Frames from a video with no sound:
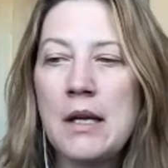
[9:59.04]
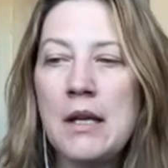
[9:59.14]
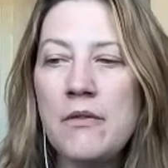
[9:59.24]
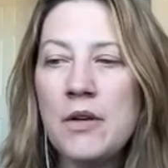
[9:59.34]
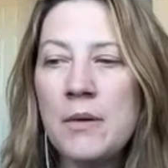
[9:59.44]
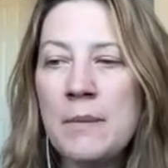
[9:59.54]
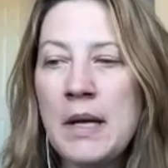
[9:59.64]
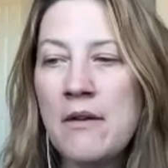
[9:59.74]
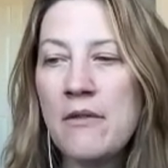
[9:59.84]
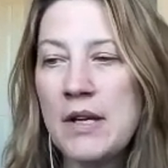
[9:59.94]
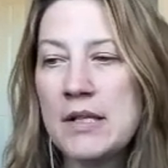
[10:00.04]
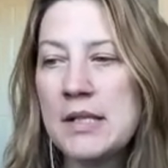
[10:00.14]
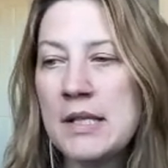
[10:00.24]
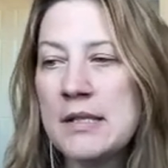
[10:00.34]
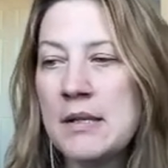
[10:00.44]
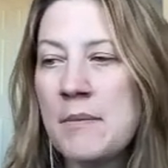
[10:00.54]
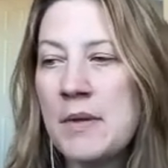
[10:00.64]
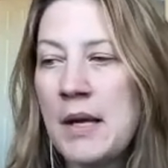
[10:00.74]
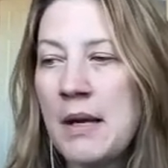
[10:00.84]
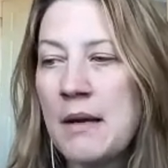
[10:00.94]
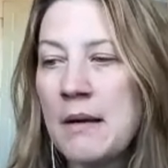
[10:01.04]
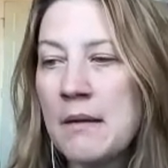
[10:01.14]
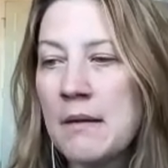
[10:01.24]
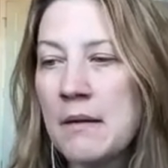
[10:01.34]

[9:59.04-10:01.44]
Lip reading: And if you're manifesting something,